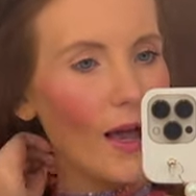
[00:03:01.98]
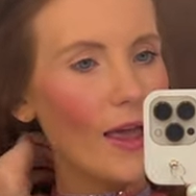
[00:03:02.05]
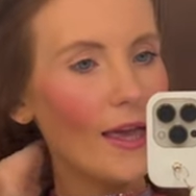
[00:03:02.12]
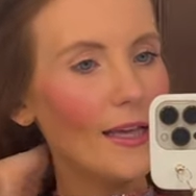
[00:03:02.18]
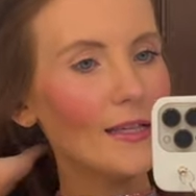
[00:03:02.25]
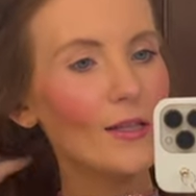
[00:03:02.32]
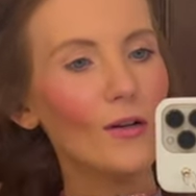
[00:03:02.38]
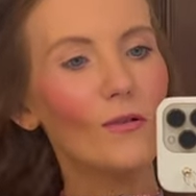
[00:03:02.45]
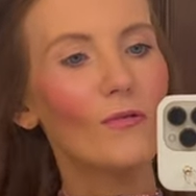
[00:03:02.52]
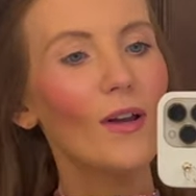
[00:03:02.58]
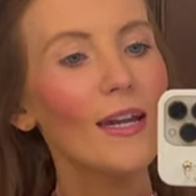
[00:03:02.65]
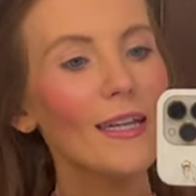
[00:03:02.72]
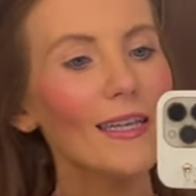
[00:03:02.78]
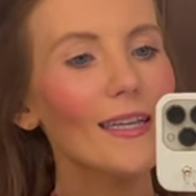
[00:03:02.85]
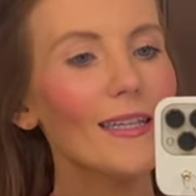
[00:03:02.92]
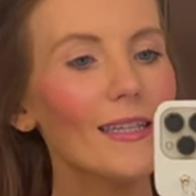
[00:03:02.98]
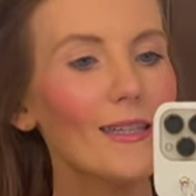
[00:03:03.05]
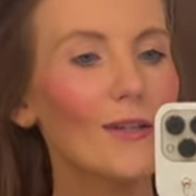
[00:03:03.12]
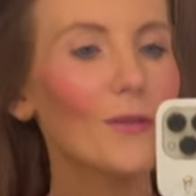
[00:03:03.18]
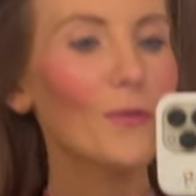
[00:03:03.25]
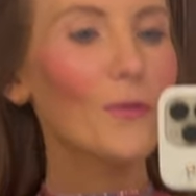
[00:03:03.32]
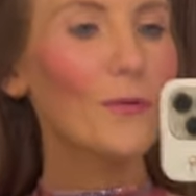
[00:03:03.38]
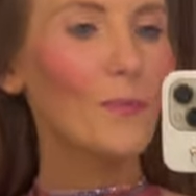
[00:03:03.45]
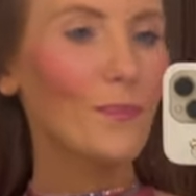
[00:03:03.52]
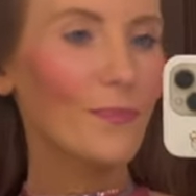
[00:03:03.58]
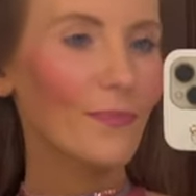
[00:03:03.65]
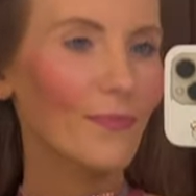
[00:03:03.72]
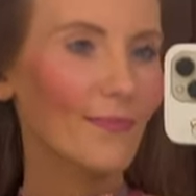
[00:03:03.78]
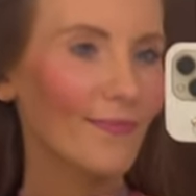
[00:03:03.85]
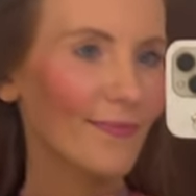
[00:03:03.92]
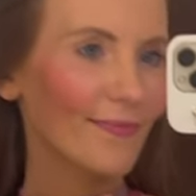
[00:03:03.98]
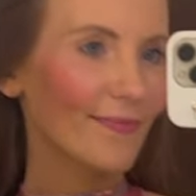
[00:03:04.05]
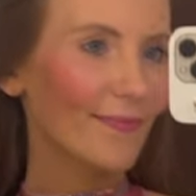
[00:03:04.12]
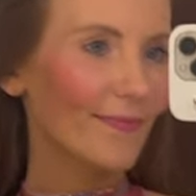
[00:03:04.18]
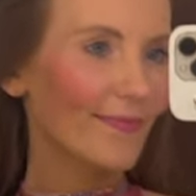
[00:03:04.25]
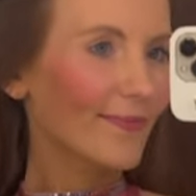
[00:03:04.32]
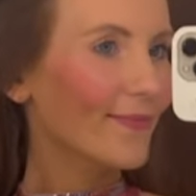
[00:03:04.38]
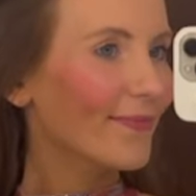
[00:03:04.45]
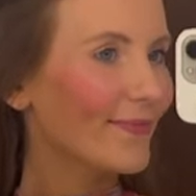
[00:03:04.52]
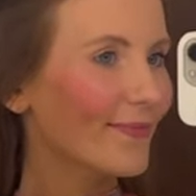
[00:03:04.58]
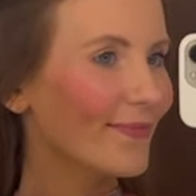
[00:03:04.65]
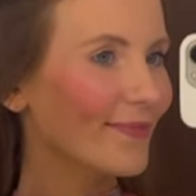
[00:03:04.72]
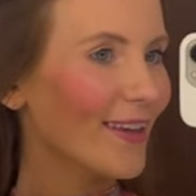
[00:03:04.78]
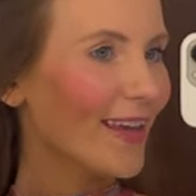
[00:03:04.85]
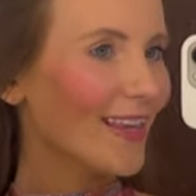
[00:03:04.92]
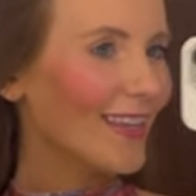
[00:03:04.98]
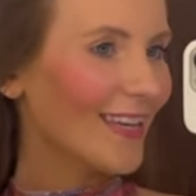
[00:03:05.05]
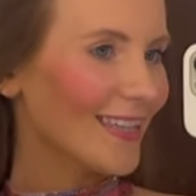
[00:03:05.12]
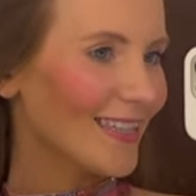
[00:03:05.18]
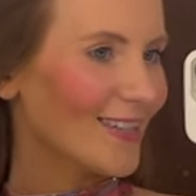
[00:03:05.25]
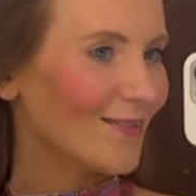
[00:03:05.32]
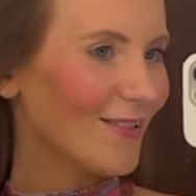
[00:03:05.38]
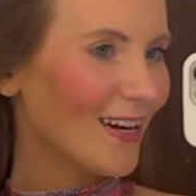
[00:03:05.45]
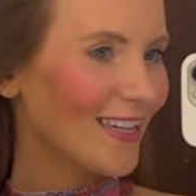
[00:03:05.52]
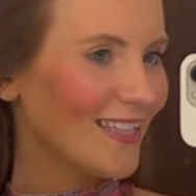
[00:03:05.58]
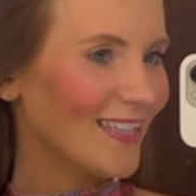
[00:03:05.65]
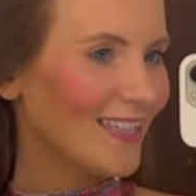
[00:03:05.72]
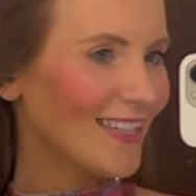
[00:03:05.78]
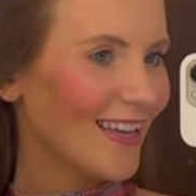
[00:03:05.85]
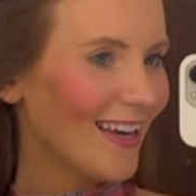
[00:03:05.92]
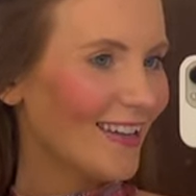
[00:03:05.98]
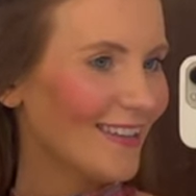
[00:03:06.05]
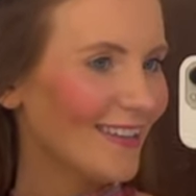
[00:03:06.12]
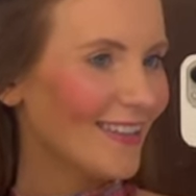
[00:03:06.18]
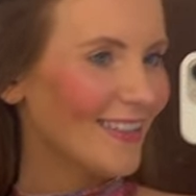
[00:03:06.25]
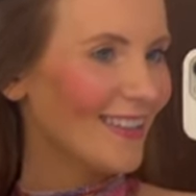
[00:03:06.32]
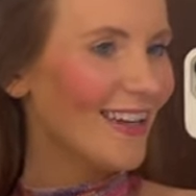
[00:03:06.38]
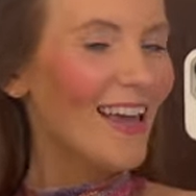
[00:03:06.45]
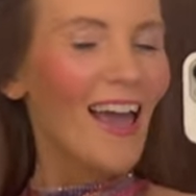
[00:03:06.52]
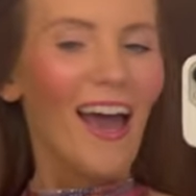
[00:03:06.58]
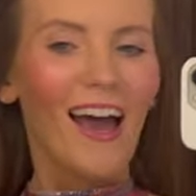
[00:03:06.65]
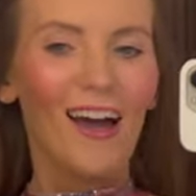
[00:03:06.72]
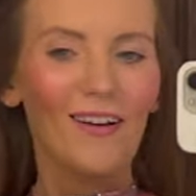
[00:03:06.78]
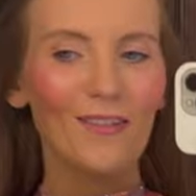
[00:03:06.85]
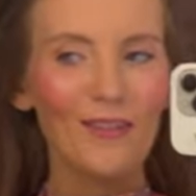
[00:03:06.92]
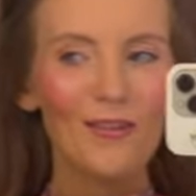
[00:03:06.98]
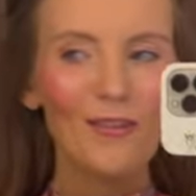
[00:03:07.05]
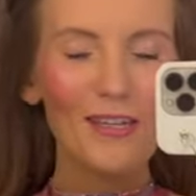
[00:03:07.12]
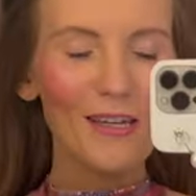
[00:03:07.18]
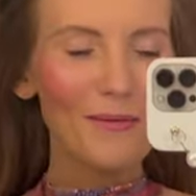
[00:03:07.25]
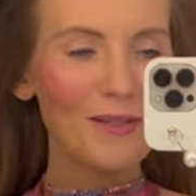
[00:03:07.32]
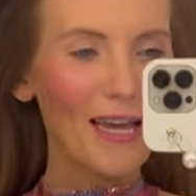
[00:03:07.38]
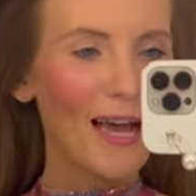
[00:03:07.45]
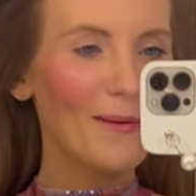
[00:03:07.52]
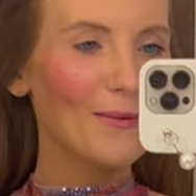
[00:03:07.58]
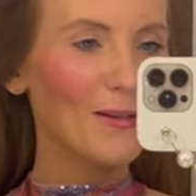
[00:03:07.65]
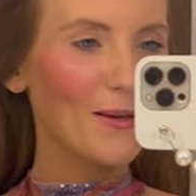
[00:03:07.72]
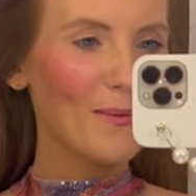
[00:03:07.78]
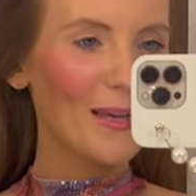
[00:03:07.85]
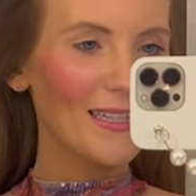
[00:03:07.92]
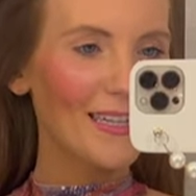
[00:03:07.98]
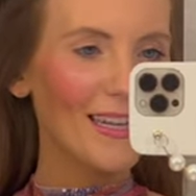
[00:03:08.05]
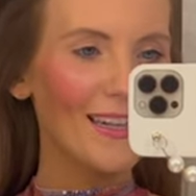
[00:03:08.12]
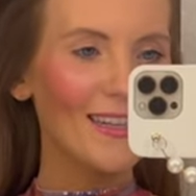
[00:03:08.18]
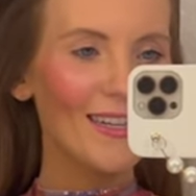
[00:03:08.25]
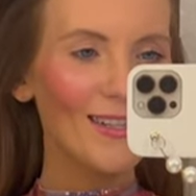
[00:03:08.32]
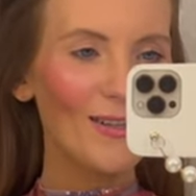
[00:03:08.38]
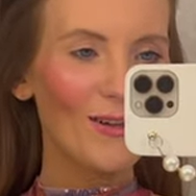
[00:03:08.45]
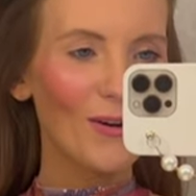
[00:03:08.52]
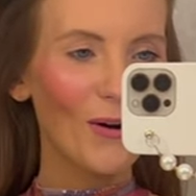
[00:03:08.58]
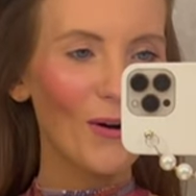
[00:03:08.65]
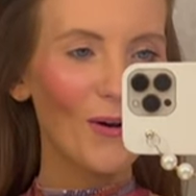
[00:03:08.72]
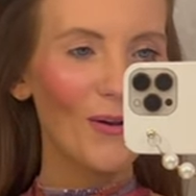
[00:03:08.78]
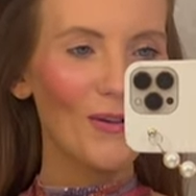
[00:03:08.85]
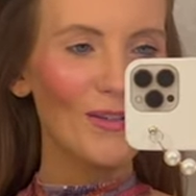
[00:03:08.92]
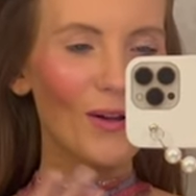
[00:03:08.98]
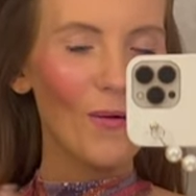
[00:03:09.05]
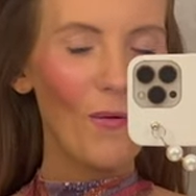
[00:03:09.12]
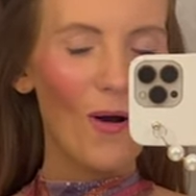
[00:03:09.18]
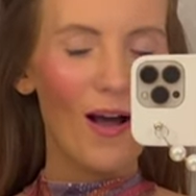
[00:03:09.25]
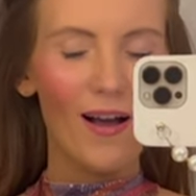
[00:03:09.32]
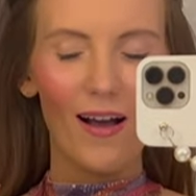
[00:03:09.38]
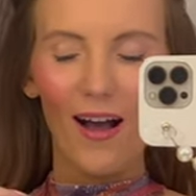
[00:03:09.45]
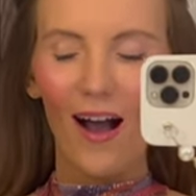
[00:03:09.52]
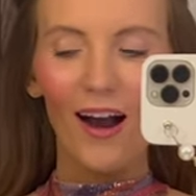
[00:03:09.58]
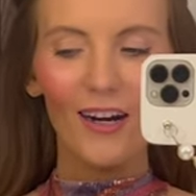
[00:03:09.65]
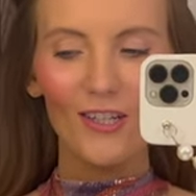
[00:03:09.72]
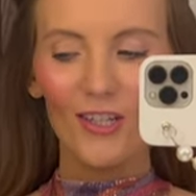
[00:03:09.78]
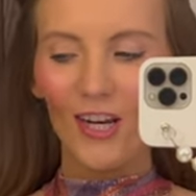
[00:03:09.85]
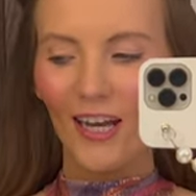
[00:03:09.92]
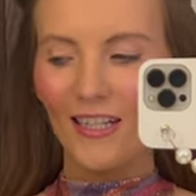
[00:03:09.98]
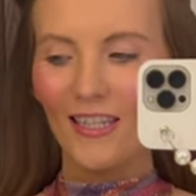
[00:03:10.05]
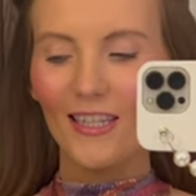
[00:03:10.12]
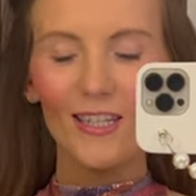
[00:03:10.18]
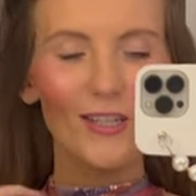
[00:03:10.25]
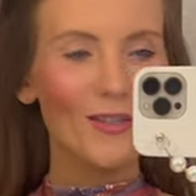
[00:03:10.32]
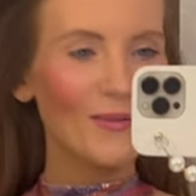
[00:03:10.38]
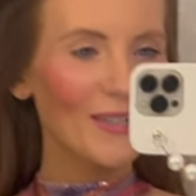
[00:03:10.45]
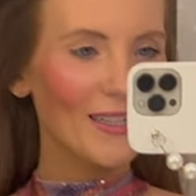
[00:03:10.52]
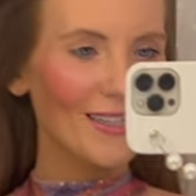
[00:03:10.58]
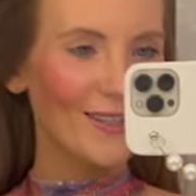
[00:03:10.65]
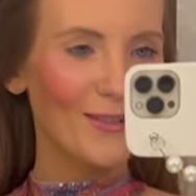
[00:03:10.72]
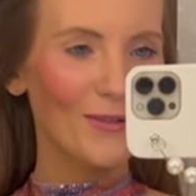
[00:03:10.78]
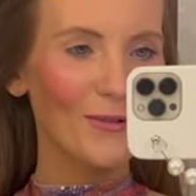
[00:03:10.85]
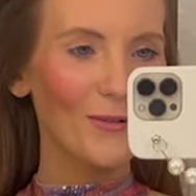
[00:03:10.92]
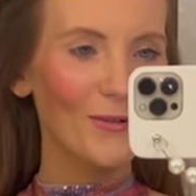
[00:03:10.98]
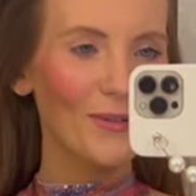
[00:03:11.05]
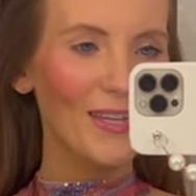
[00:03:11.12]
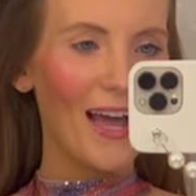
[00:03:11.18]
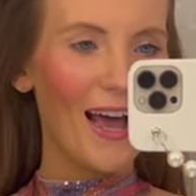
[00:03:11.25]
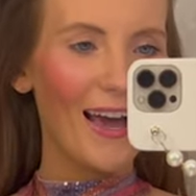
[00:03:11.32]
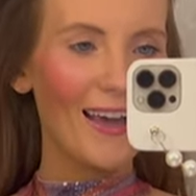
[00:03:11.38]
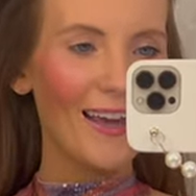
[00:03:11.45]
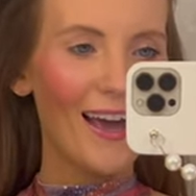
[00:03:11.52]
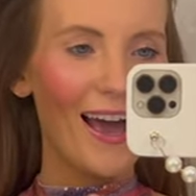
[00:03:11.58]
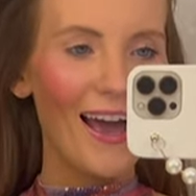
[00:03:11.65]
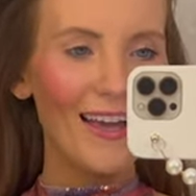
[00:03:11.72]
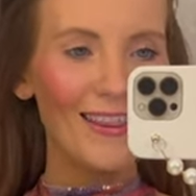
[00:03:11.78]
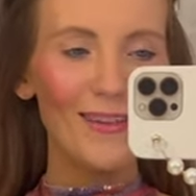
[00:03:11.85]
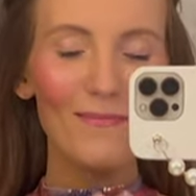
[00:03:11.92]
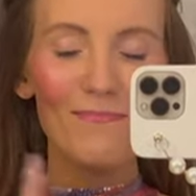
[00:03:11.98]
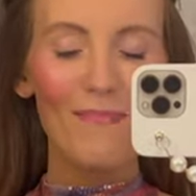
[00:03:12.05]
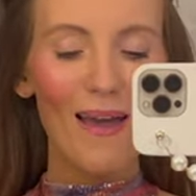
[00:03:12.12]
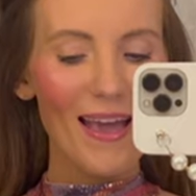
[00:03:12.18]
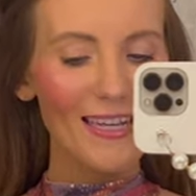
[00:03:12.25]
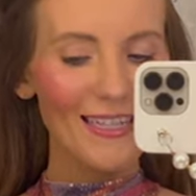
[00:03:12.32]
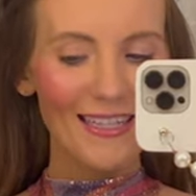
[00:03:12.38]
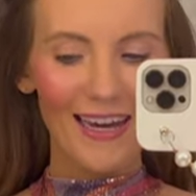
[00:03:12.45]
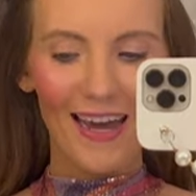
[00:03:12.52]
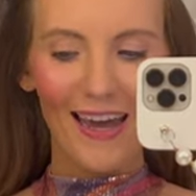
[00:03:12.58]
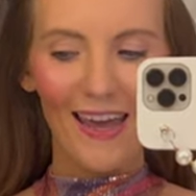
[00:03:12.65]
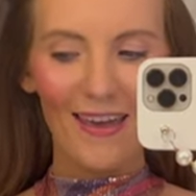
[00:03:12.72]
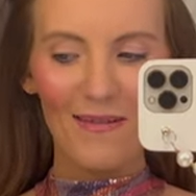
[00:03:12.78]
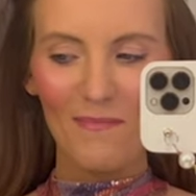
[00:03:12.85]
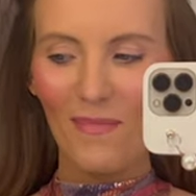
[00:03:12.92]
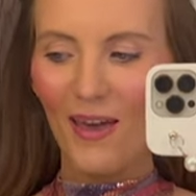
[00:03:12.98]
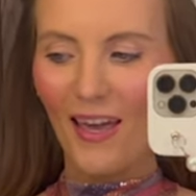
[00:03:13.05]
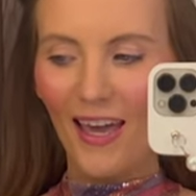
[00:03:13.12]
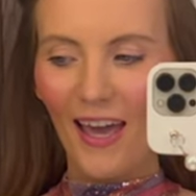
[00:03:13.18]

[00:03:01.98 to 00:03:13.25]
is already. So yes, ready to see Elton. Afternoon tea was absolutely amazing. These girls are just the sweetest souls. I had the best time.